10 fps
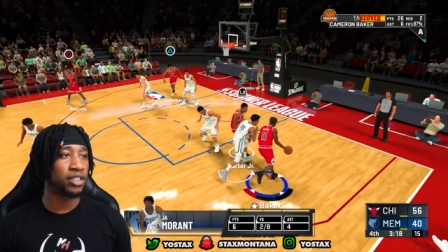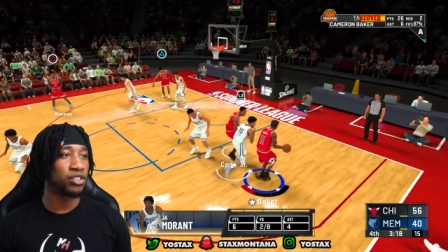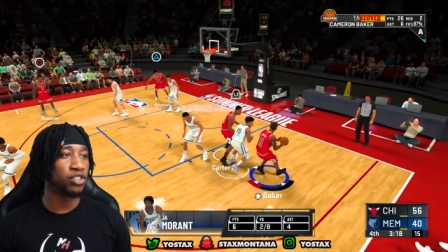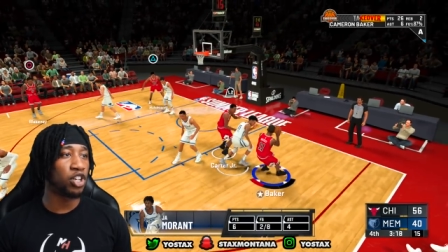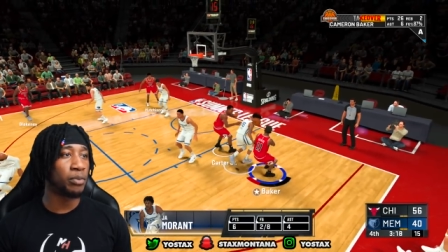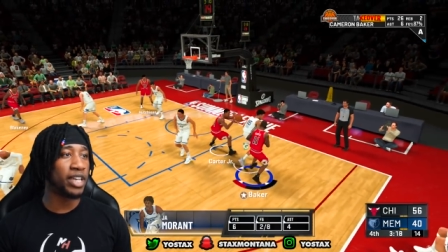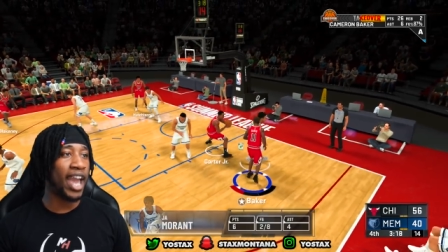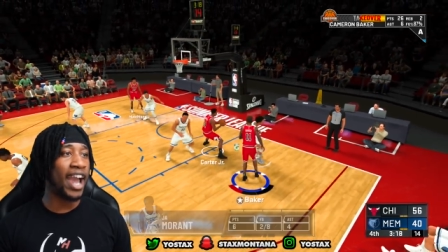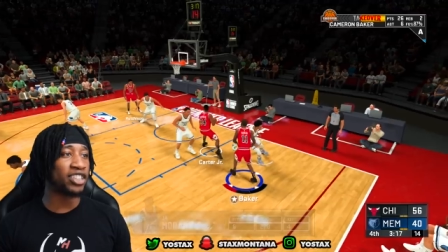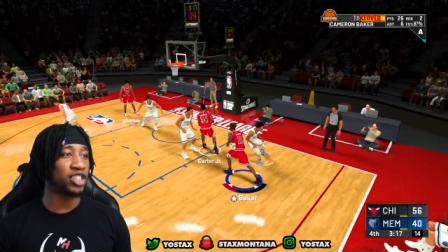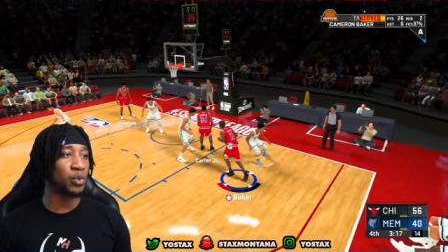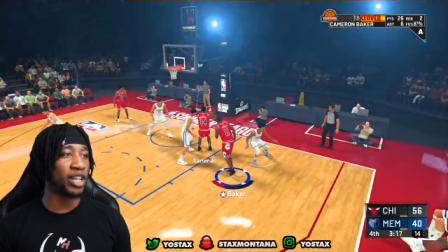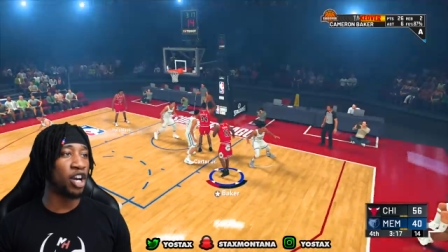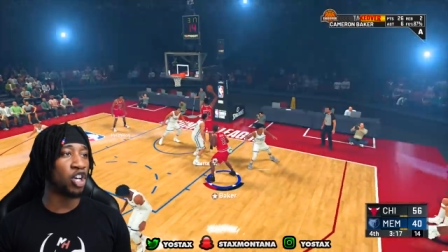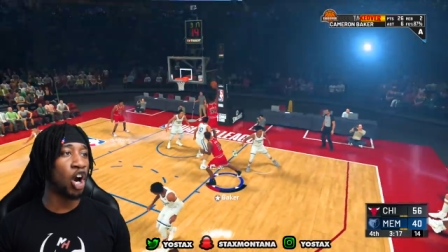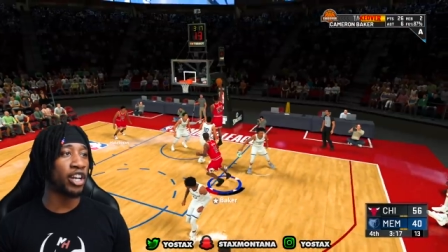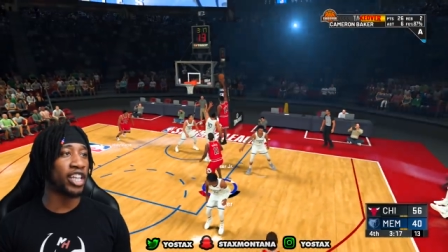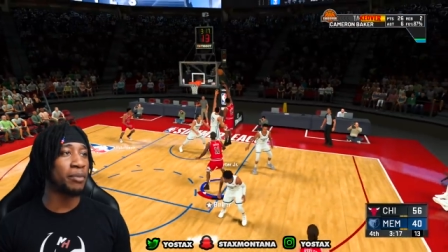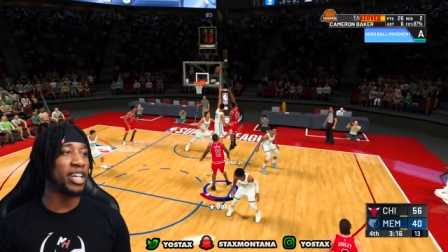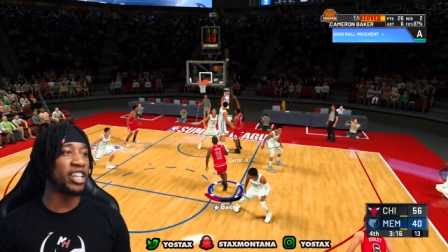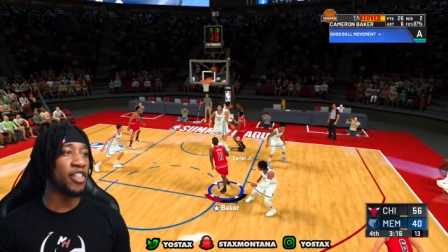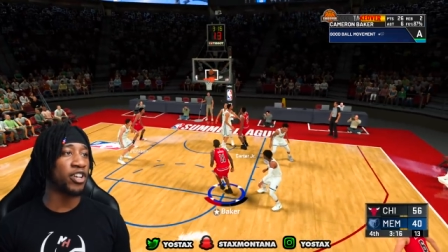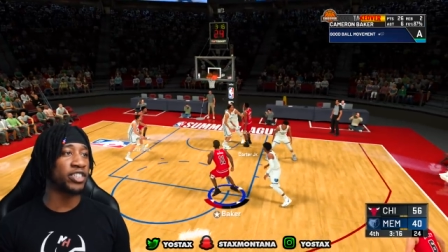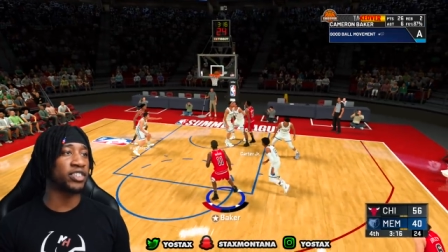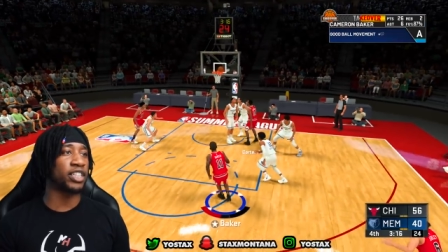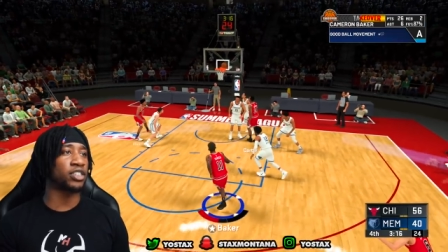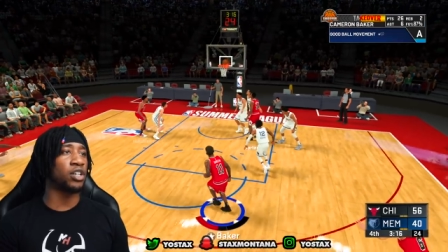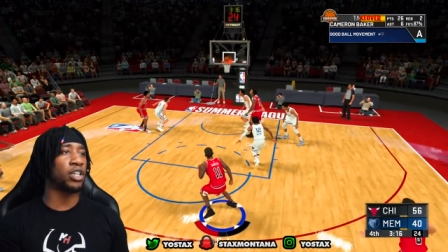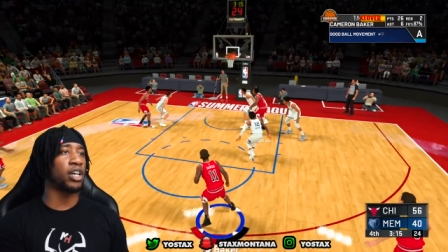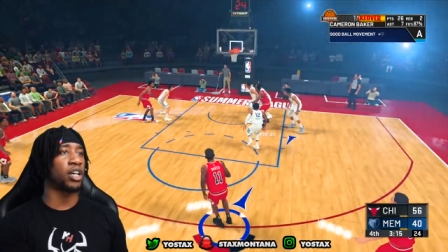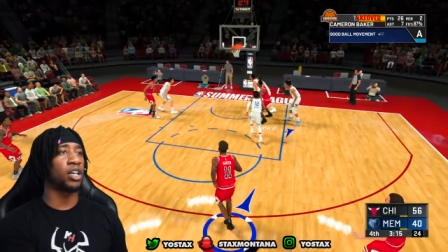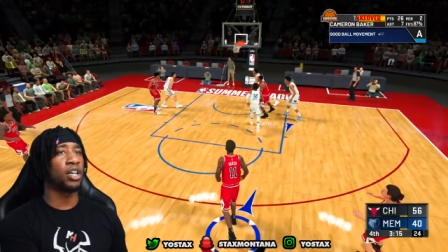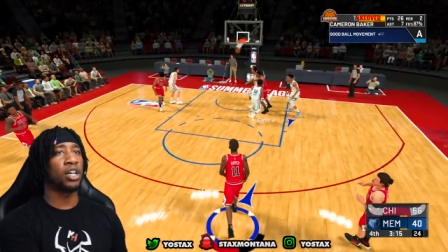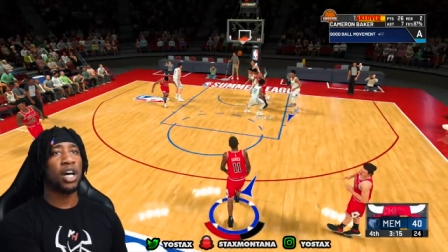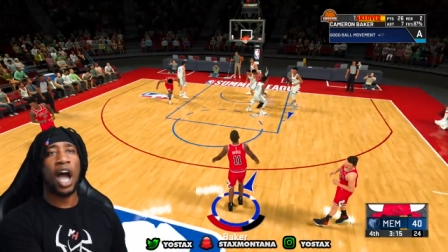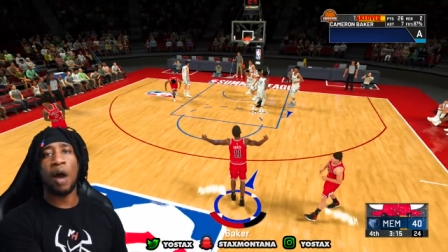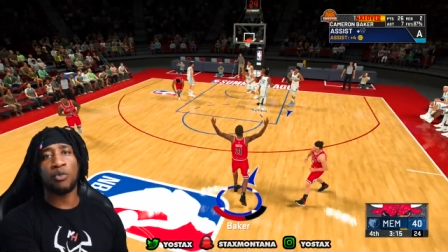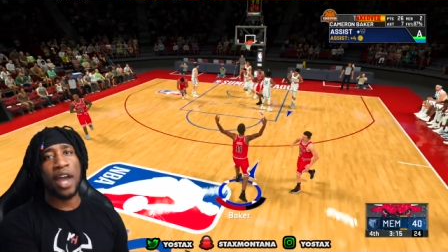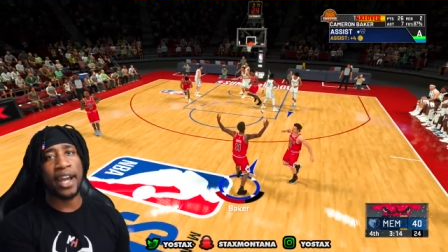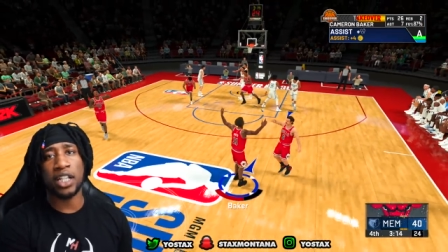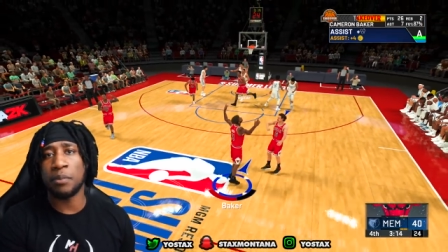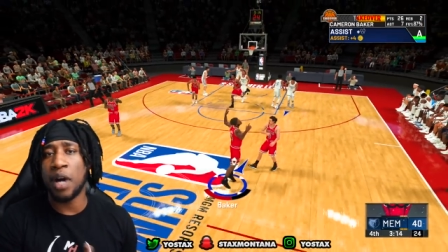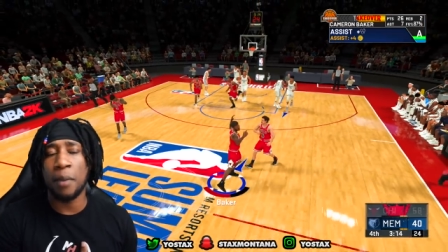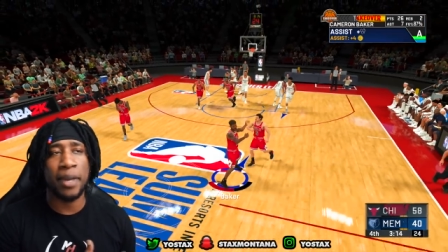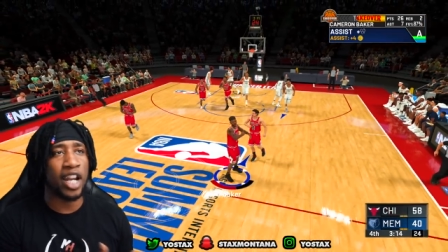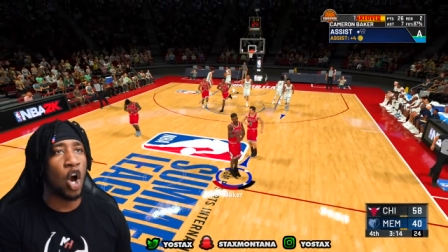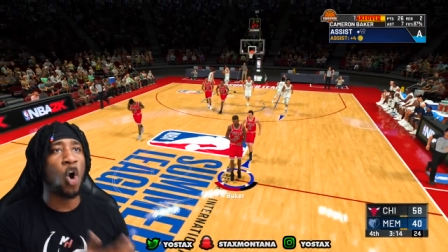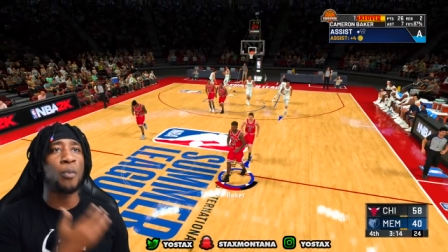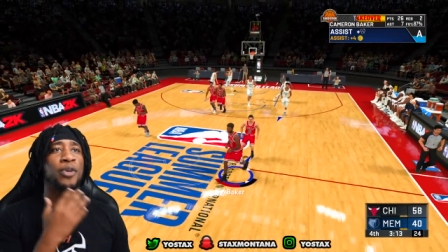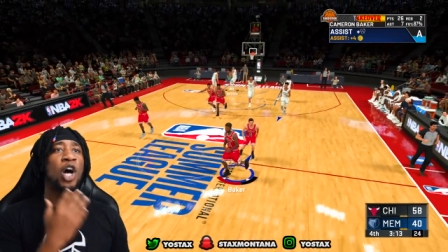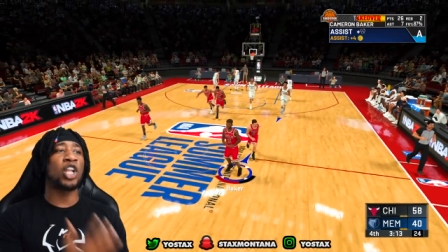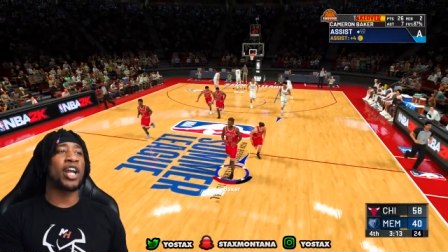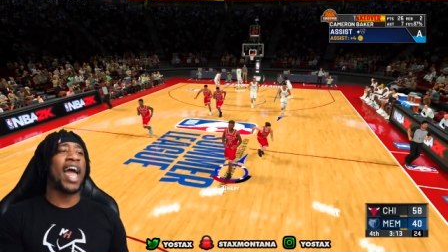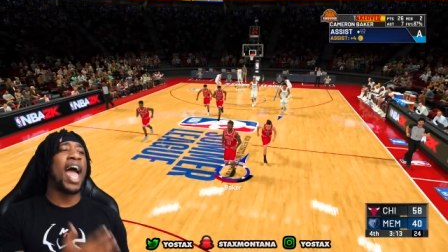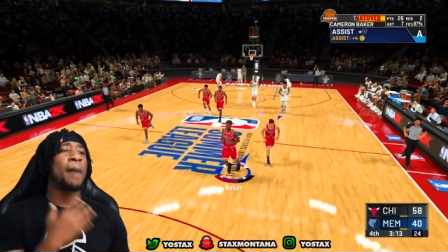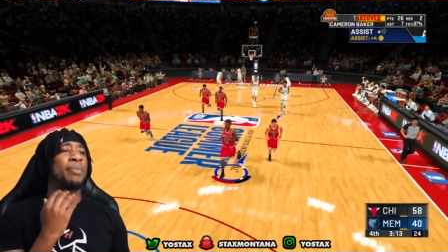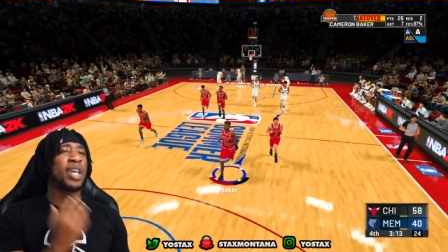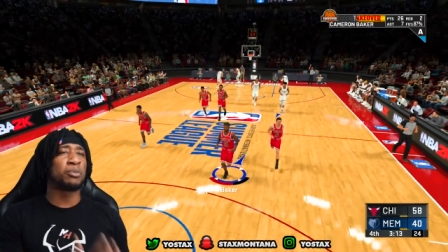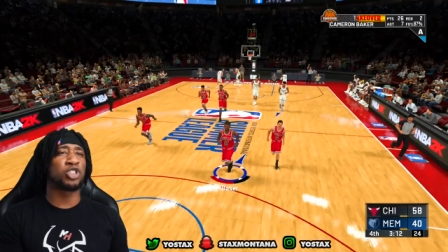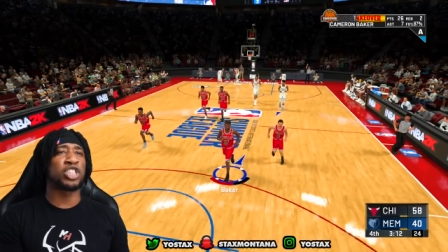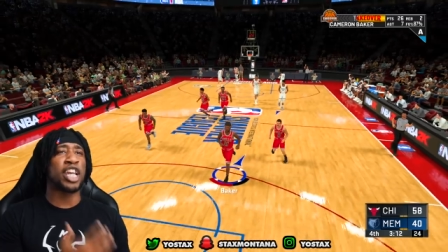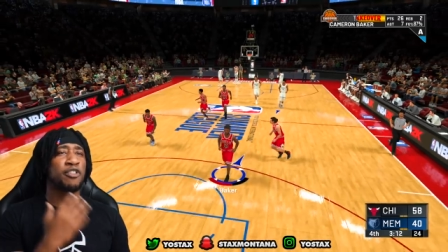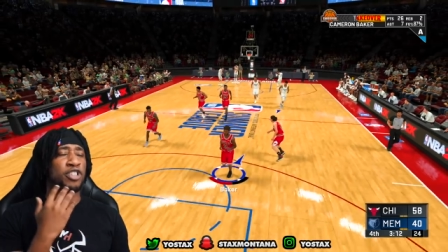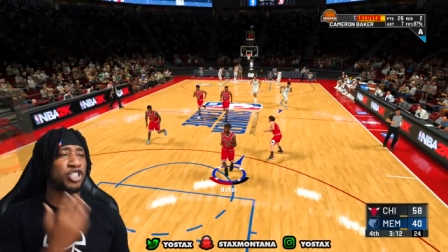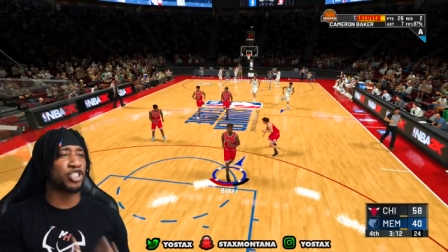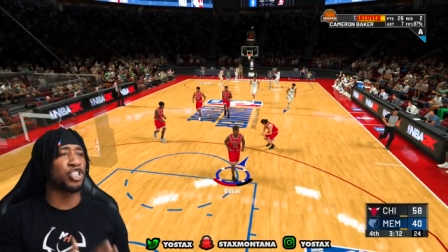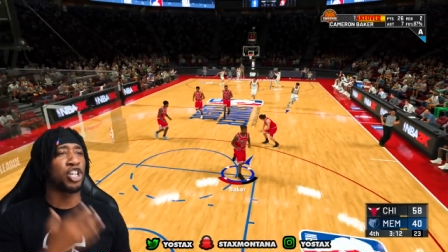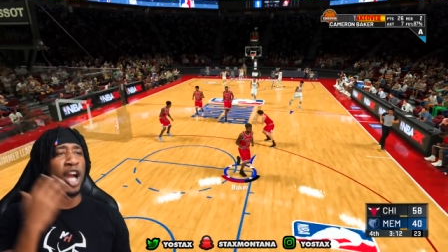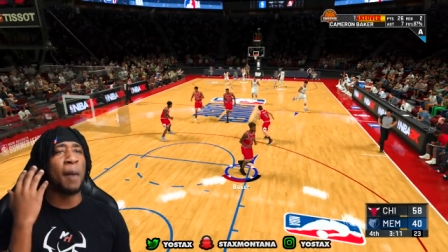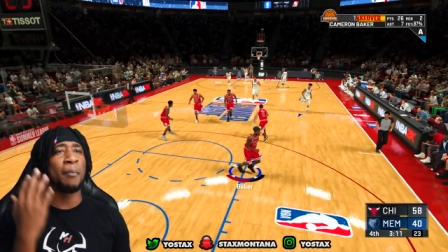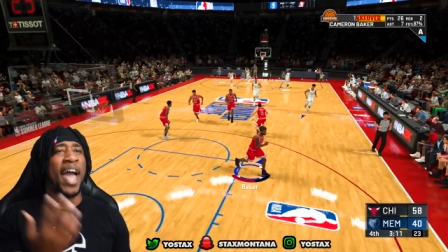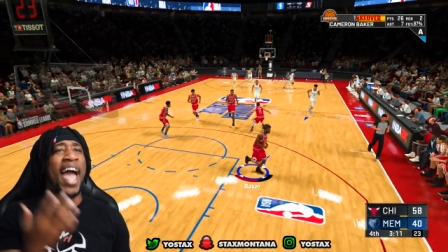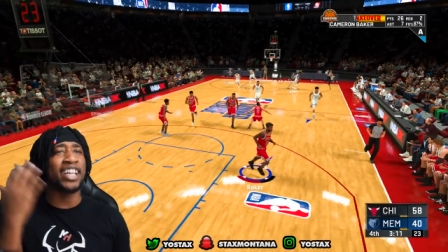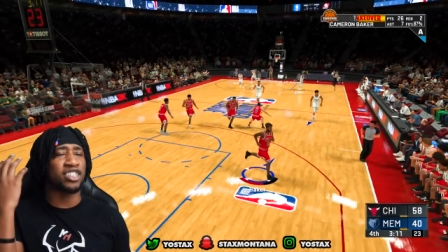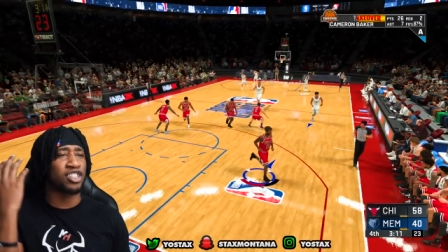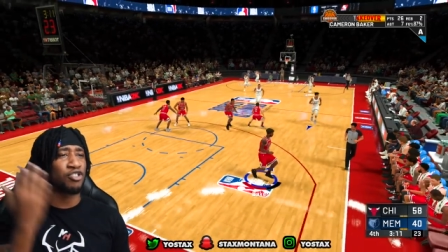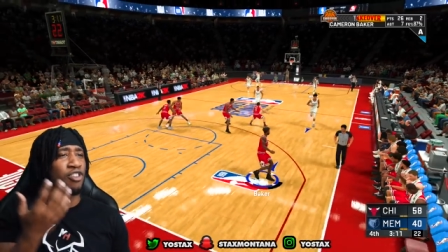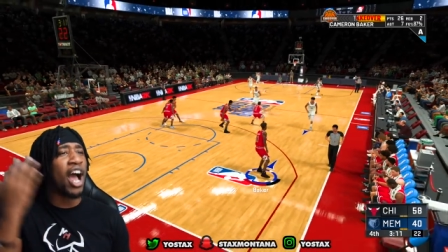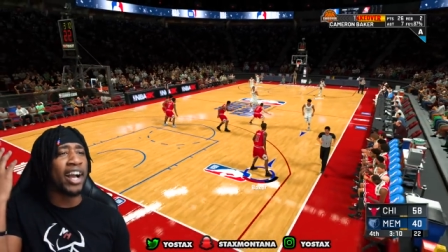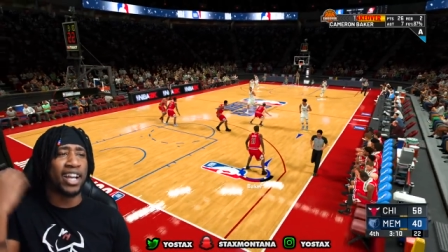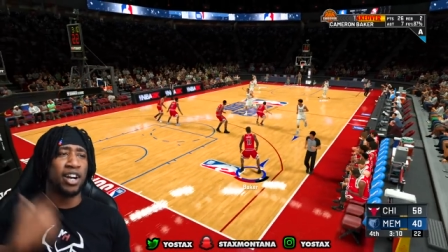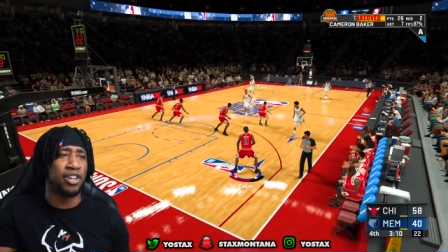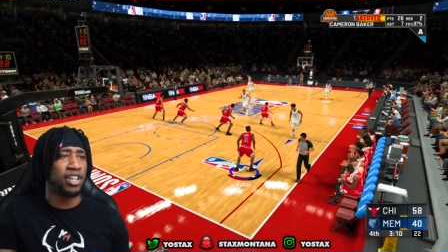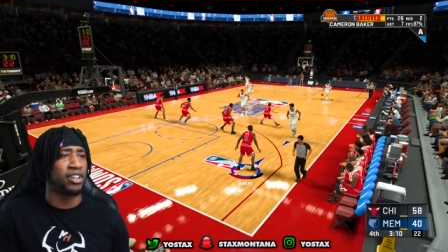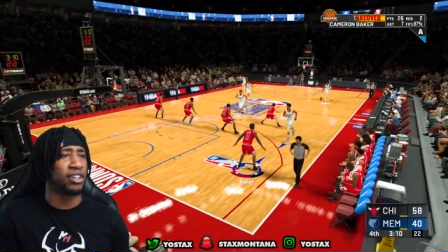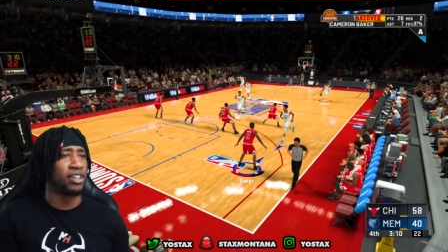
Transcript: You know me, actually. Wendell Carter, give me another assist. Oh, yeah. I'm racking them up, man. I hope y'all are happy. I'm sharing the sugar. I'm passing the rock out here.